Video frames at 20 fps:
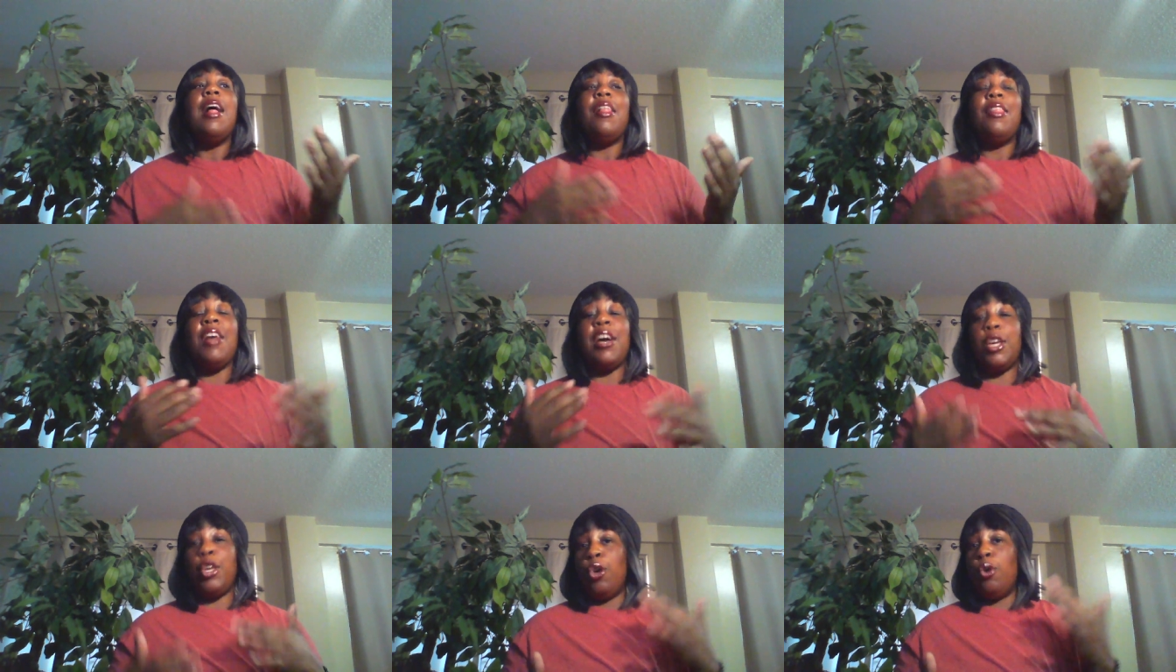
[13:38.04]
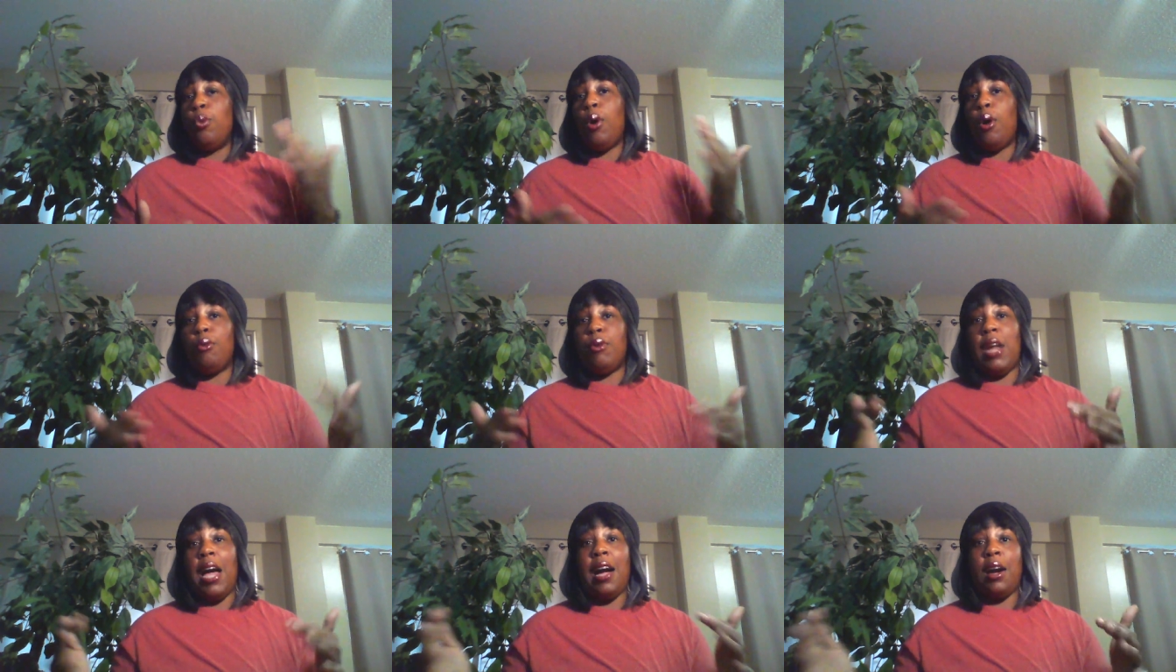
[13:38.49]
that you
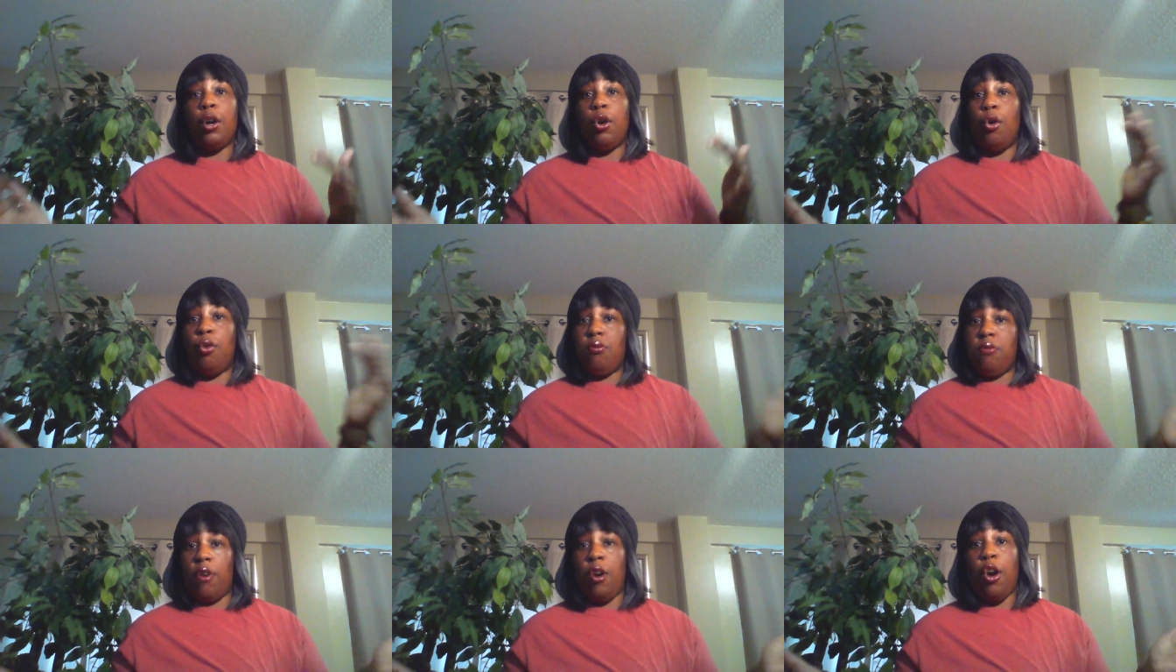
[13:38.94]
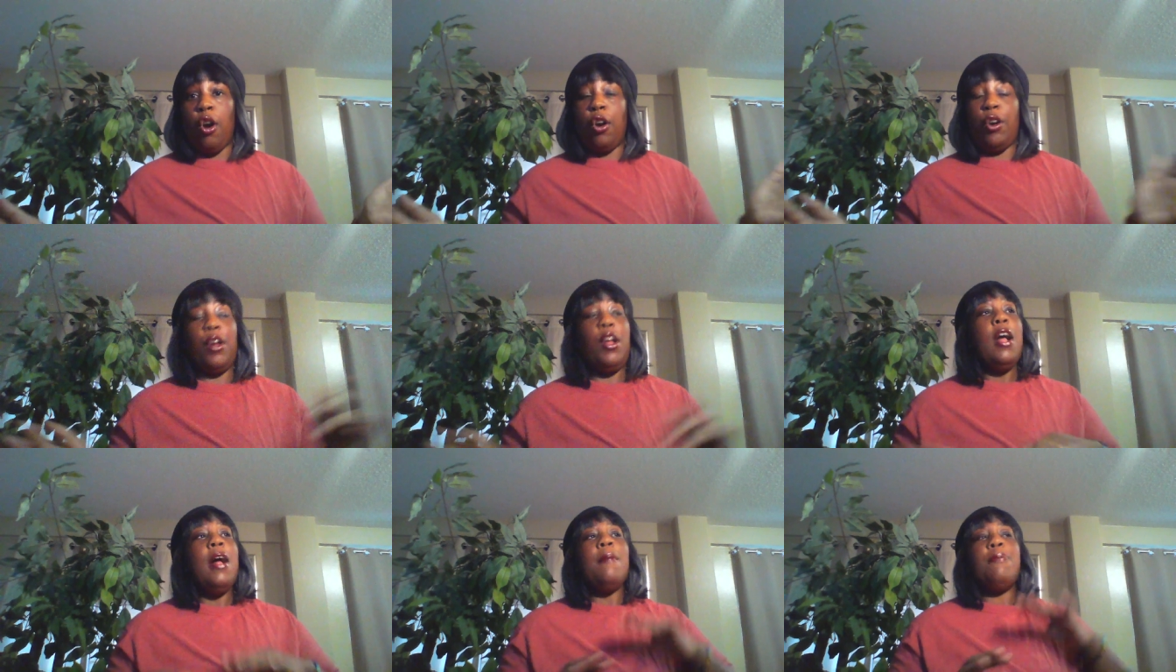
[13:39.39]
will not go
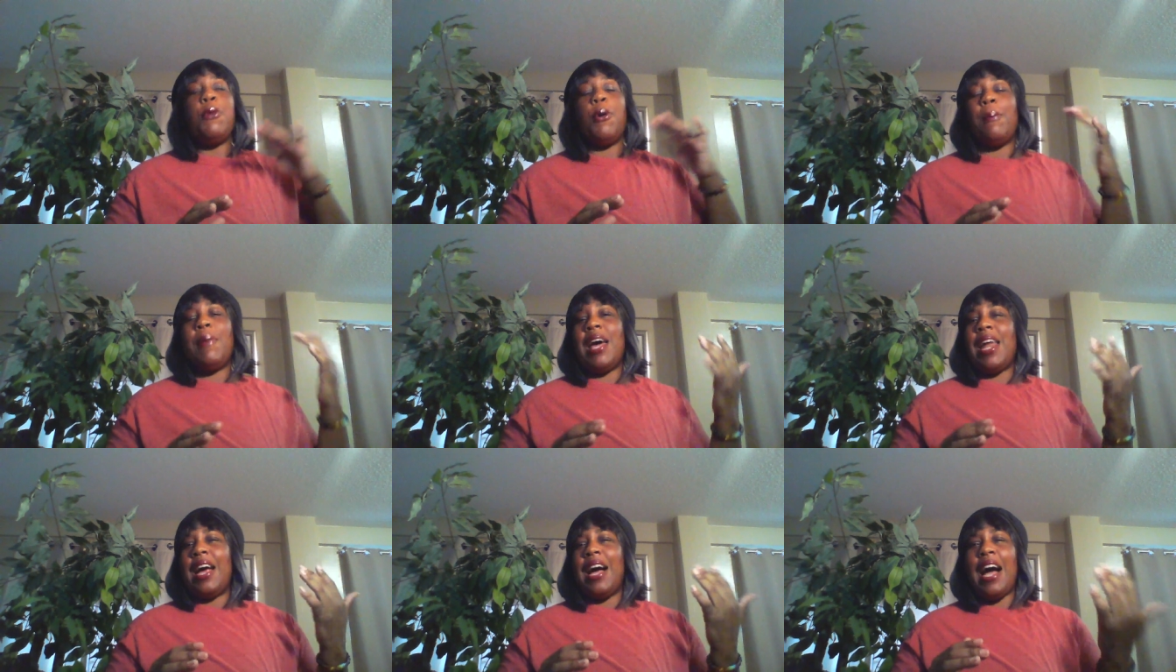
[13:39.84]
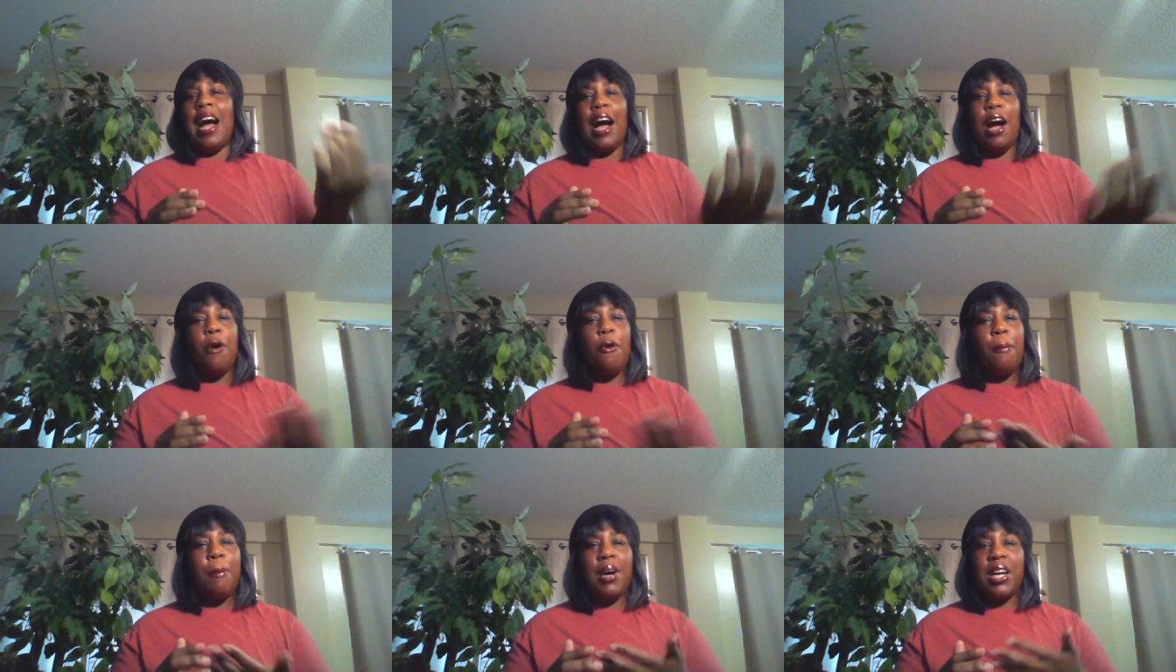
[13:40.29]
wrong. No matter
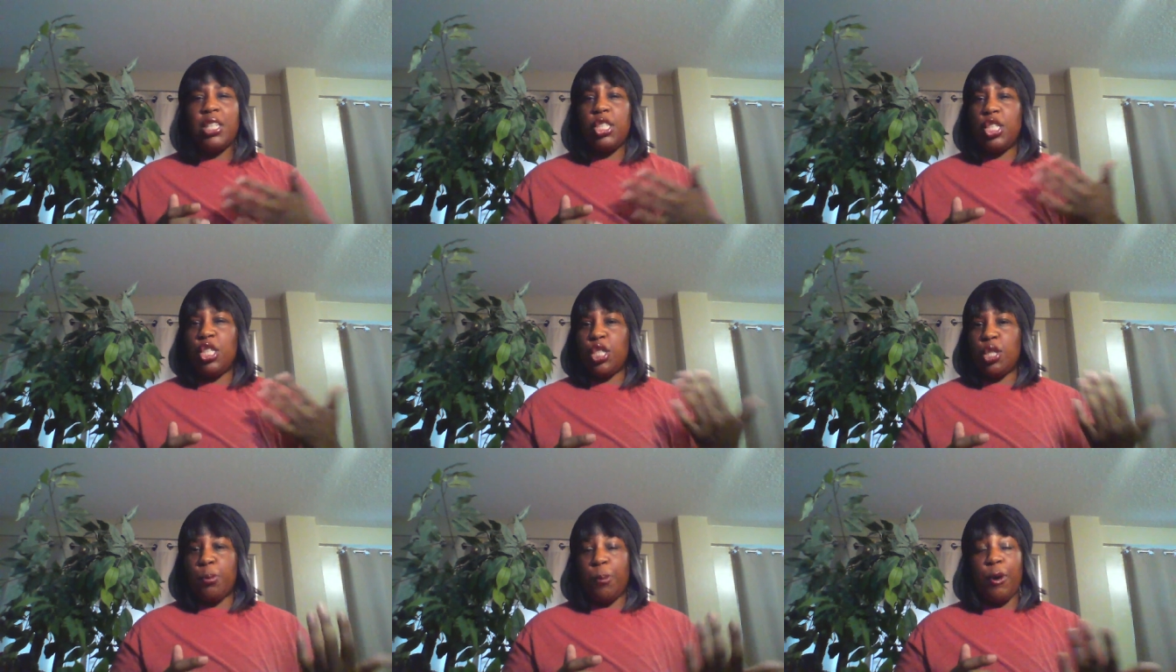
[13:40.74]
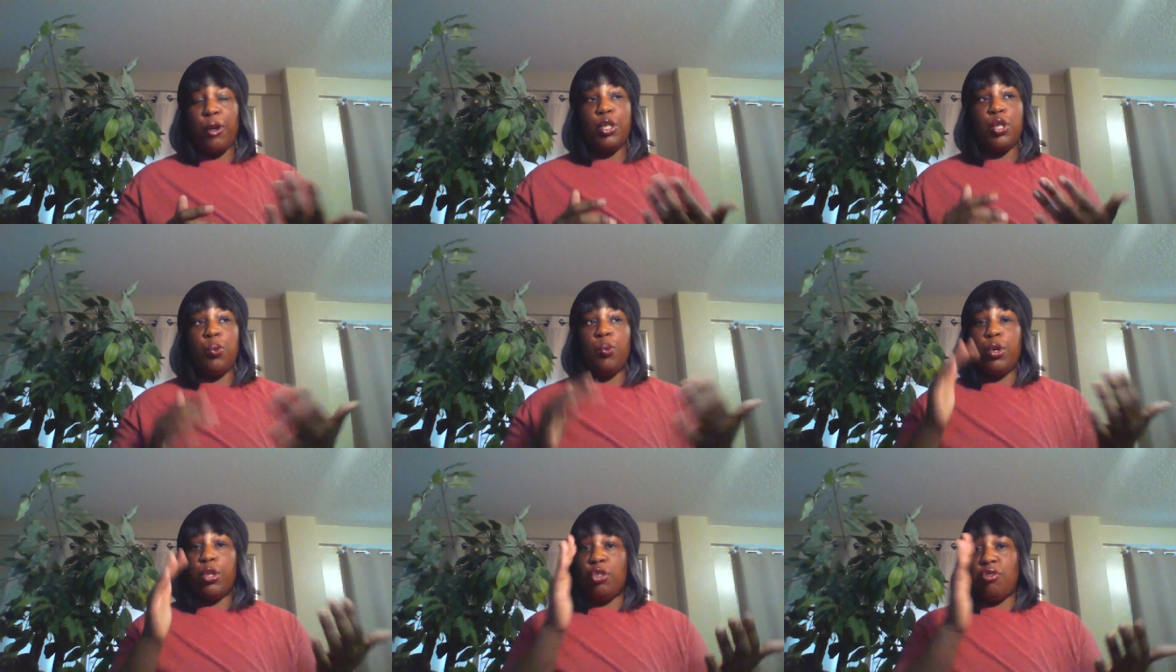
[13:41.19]
how much this
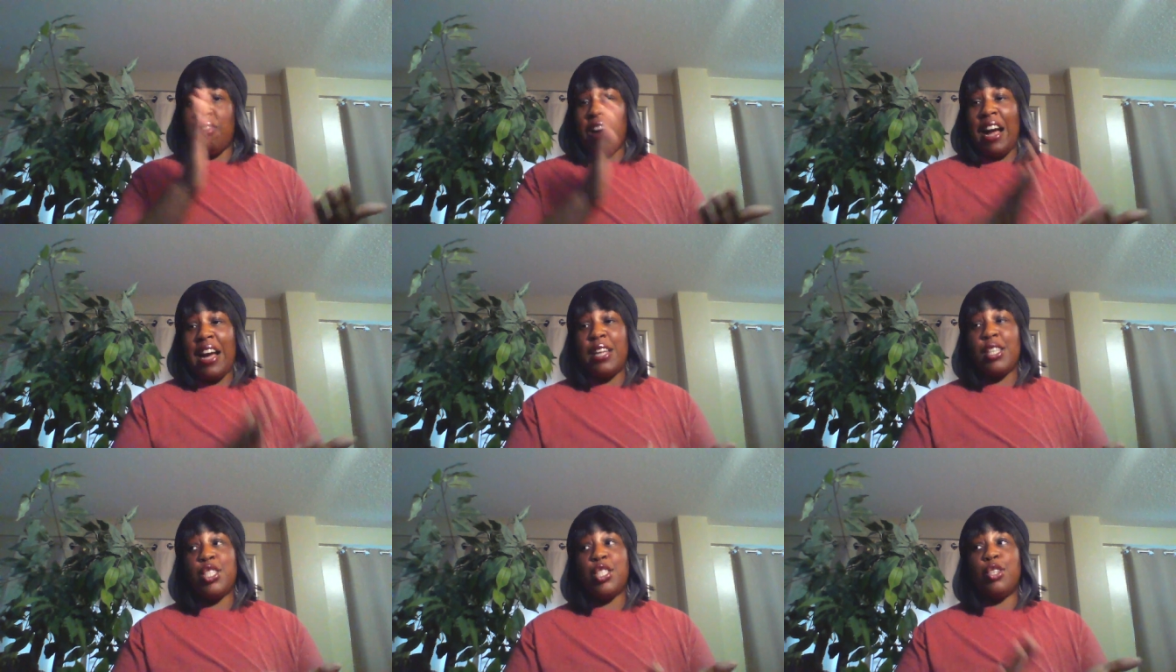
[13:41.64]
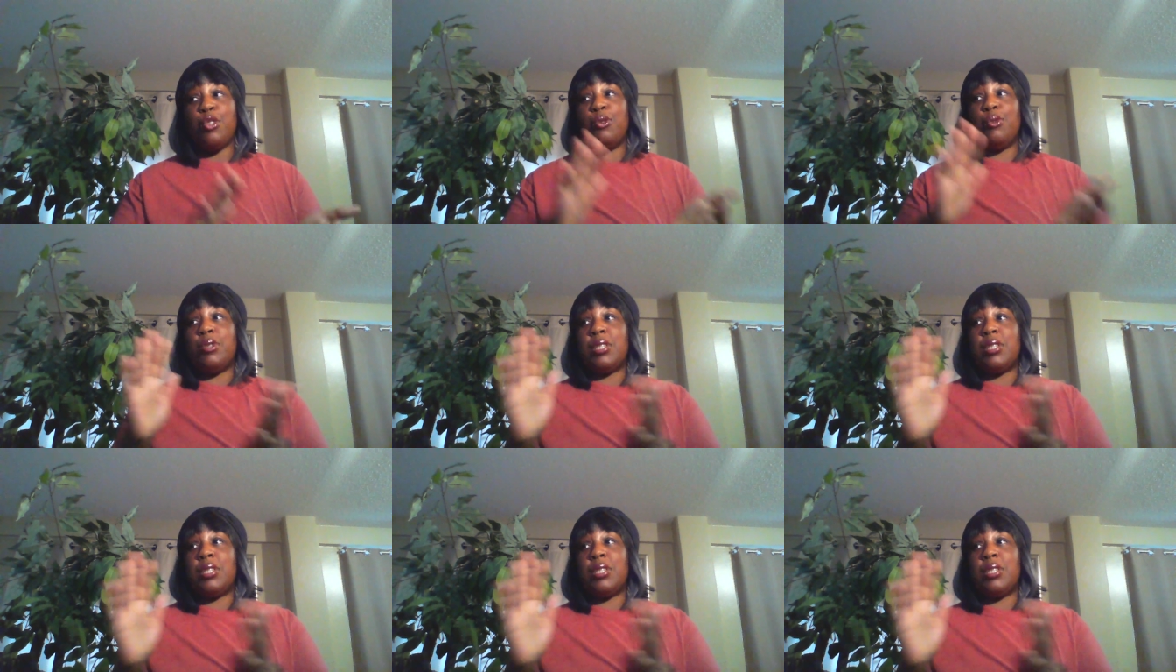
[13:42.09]
person will try to